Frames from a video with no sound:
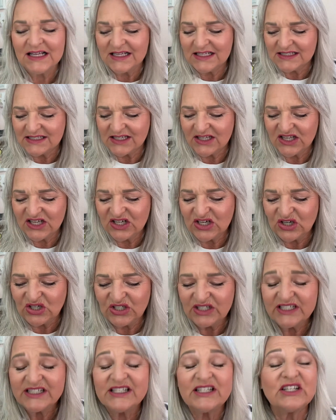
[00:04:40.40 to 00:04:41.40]
So the
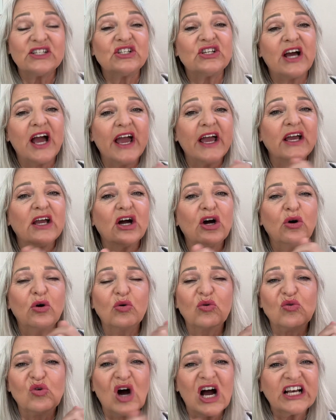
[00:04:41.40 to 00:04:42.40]
goal is to try and go
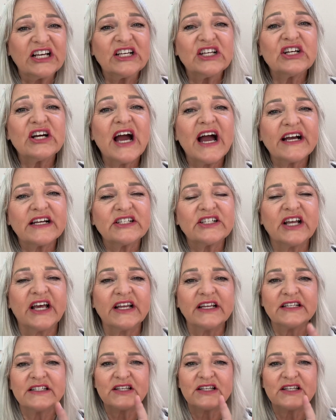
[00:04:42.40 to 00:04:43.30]
in one direction.